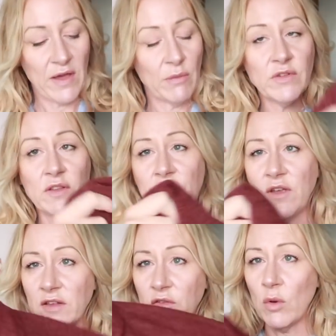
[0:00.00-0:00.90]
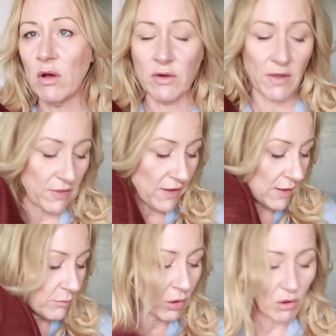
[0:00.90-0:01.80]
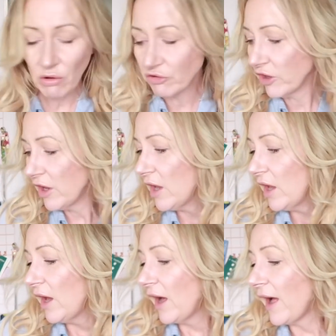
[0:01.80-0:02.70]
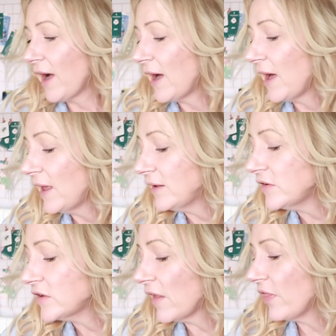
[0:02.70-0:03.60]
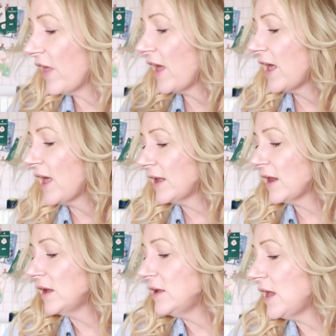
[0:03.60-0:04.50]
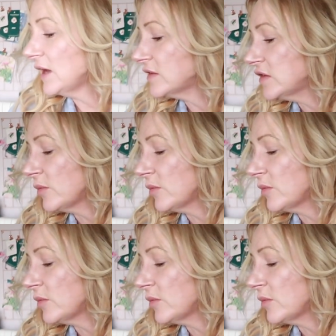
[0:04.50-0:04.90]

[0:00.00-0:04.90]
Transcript: that was the first one that I bought. And then next